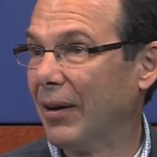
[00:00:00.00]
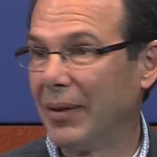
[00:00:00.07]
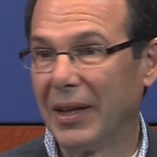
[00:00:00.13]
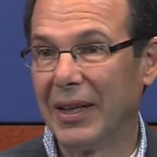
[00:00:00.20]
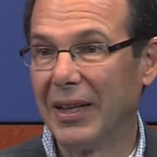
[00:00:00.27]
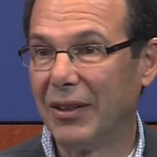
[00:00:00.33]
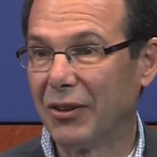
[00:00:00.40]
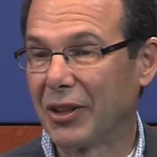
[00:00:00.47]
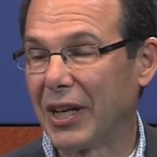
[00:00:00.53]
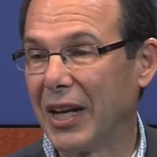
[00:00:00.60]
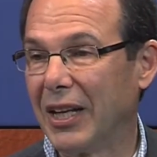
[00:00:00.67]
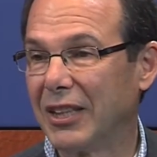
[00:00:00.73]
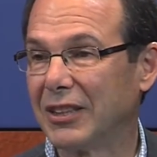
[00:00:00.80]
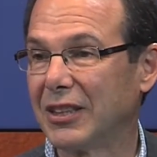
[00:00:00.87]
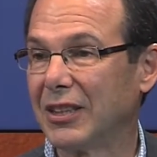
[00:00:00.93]
in either
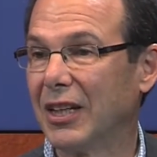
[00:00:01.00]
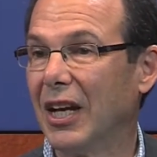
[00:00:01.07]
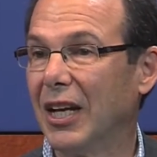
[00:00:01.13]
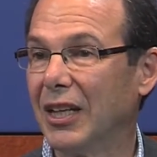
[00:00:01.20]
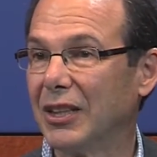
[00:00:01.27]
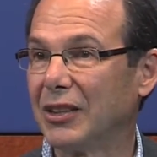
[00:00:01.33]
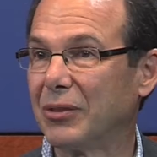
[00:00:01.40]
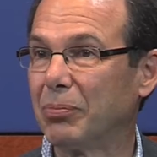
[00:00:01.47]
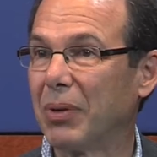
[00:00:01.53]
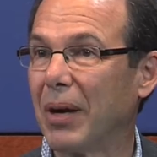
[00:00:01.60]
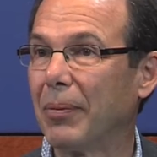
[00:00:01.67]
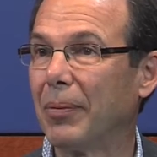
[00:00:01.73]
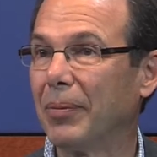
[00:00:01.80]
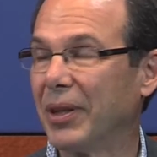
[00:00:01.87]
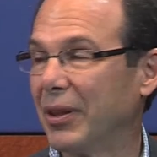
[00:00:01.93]
case, is
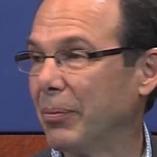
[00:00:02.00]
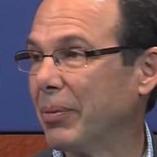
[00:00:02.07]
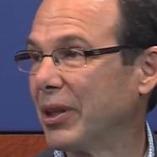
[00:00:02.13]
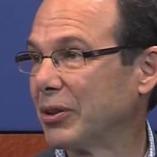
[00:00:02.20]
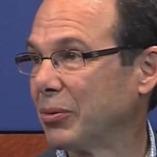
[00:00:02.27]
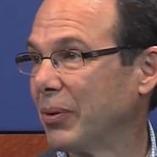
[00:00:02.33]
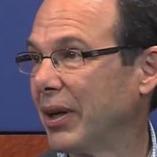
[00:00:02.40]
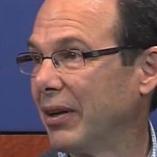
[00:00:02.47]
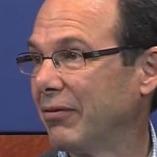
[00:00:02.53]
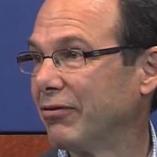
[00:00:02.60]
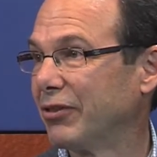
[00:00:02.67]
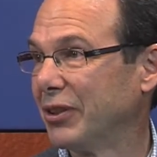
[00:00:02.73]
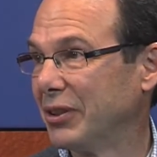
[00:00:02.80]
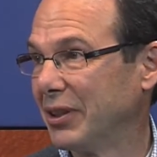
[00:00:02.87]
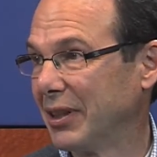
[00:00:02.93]
probably the best way
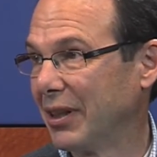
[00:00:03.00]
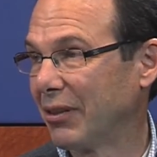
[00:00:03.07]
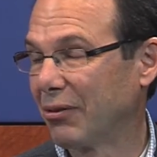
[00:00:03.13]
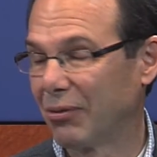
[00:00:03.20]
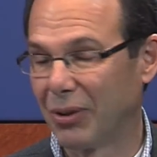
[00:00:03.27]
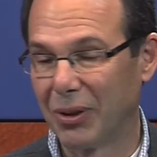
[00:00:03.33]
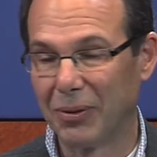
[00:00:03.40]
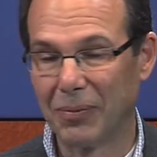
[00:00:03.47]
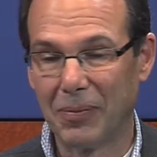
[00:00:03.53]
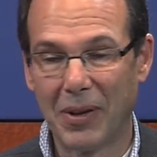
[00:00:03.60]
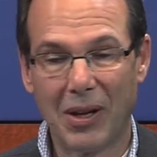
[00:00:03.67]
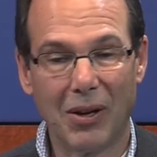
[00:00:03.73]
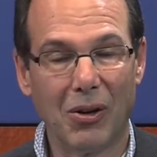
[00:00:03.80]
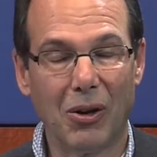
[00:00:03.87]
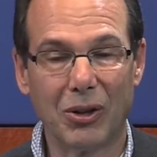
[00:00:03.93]
for you to get through.
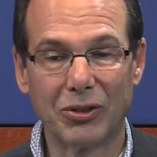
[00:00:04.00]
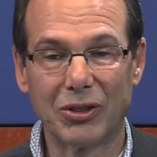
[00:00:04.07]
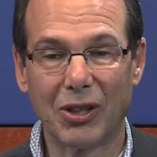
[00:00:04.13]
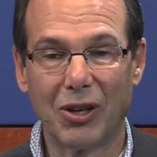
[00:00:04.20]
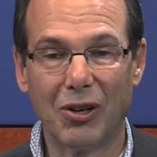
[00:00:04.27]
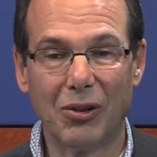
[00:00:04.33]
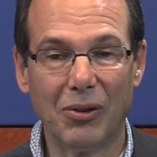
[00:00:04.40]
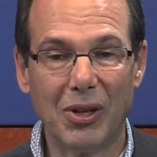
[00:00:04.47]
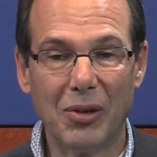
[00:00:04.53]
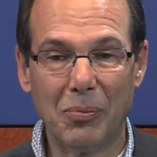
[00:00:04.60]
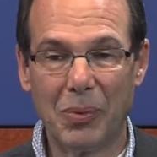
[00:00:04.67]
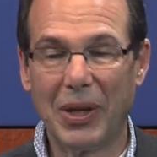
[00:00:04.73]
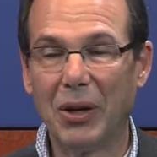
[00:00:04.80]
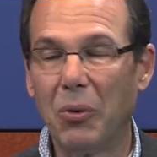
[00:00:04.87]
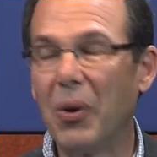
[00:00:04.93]
Also,
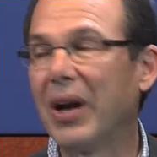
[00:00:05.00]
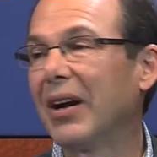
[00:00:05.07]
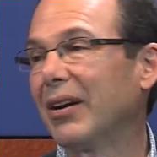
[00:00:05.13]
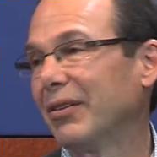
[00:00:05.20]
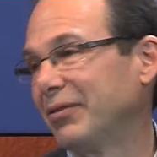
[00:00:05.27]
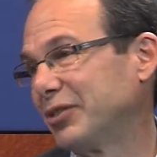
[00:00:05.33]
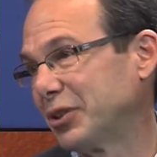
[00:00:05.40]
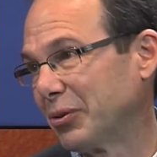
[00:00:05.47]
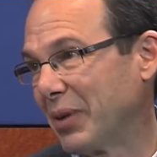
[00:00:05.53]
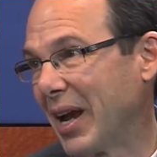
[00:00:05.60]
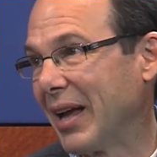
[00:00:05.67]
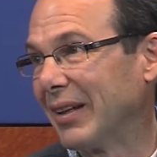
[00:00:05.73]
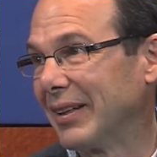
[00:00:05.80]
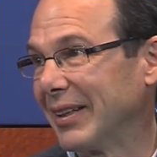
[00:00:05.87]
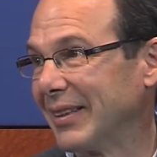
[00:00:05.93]
be aware of
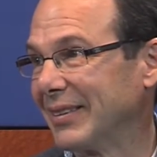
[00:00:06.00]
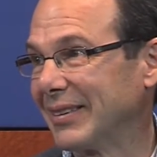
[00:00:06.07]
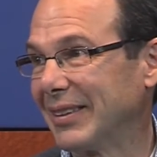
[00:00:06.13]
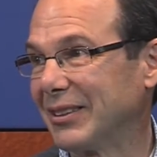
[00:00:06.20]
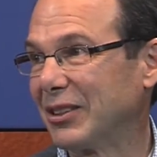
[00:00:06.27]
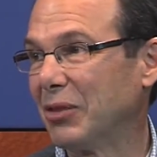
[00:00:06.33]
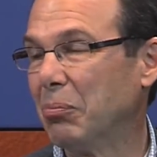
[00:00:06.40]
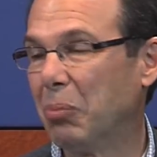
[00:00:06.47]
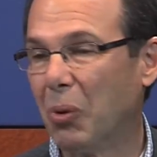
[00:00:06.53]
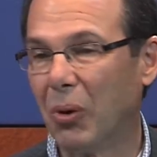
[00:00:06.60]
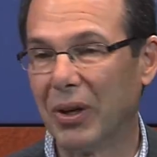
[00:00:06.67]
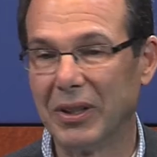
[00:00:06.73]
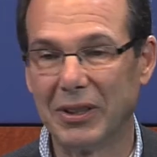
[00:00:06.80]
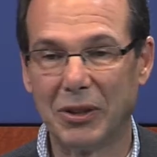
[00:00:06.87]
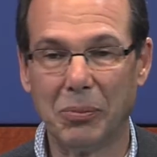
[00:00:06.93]
surroundings. It's
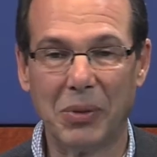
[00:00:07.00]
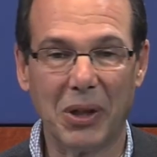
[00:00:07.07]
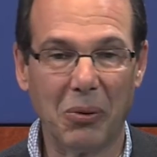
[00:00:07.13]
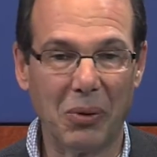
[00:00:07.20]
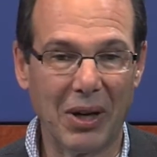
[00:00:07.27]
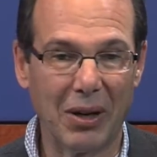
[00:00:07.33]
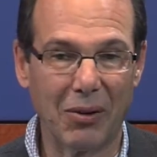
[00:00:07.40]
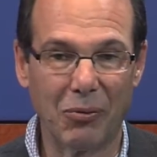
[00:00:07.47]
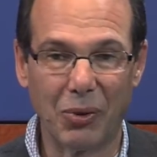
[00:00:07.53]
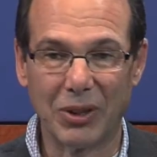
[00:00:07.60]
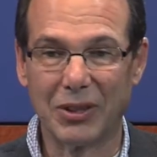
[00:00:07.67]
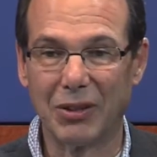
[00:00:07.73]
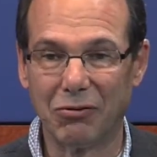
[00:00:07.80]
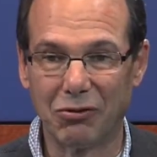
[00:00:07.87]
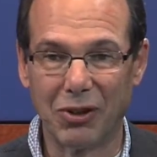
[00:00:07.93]
important to be aware of
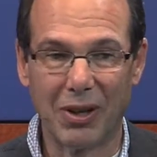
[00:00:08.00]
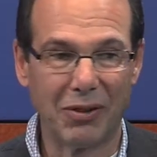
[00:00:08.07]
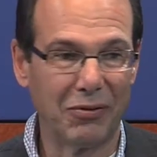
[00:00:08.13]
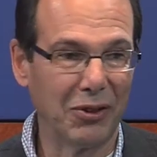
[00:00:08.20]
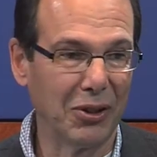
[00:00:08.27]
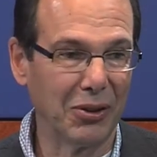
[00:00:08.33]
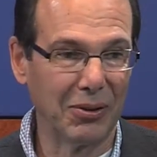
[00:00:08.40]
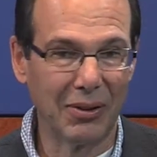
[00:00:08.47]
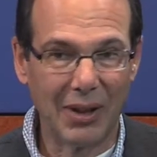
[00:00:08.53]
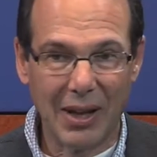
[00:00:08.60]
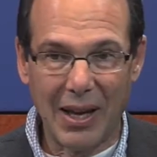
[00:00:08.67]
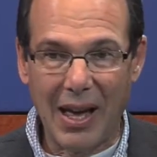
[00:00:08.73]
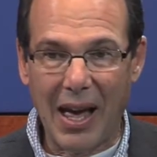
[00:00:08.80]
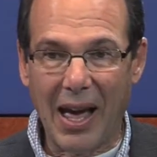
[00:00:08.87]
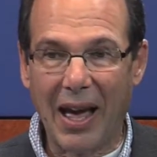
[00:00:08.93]
what's in front of you
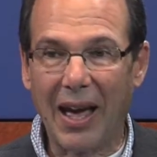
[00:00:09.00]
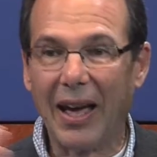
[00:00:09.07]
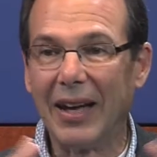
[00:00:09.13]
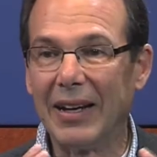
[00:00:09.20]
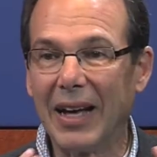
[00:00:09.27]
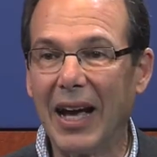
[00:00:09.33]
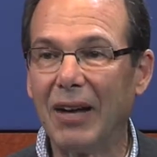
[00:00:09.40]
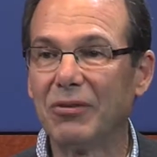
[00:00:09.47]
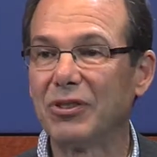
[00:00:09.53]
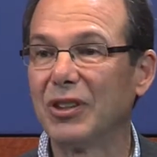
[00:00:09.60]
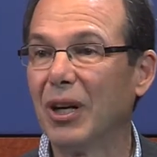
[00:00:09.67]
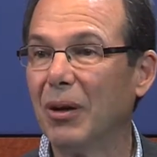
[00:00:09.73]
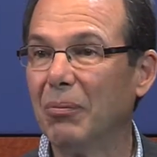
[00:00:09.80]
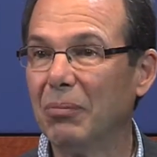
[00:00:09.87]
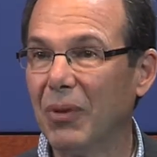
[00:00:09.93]
and have
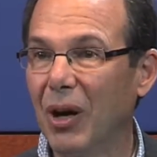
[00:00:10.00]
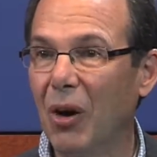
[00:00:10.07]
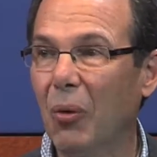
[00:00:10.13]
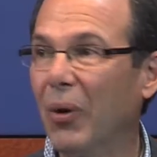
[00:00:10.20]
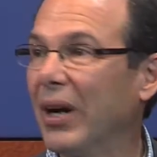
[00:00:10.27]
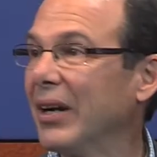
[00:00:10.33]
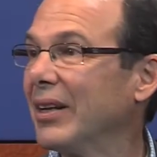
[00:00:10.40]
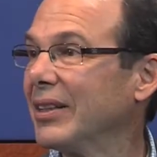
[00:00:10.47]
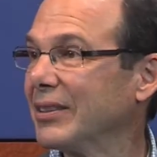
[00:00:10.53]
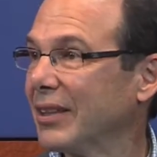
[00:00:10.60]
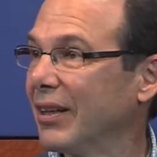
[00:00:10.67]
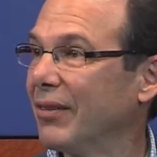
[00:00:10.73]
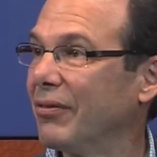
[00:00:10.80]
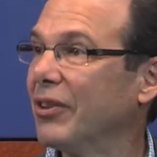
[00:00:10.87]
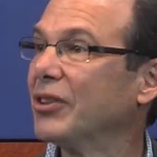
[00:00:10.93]
some awareness
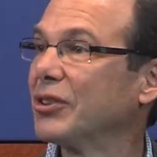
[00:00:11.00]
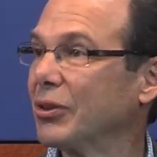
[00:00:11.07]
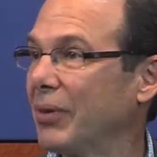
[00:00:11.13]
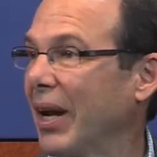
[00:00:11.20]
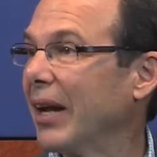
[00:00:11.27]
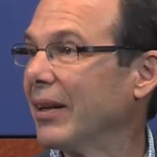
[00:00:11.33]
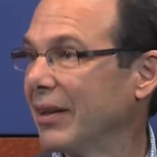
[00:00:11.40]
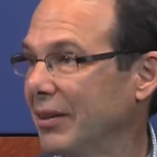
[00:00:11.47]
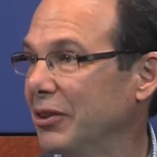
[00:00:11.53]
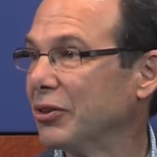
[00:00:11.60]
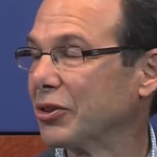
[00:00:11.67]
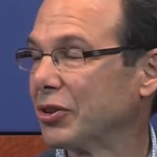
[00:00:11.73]
of your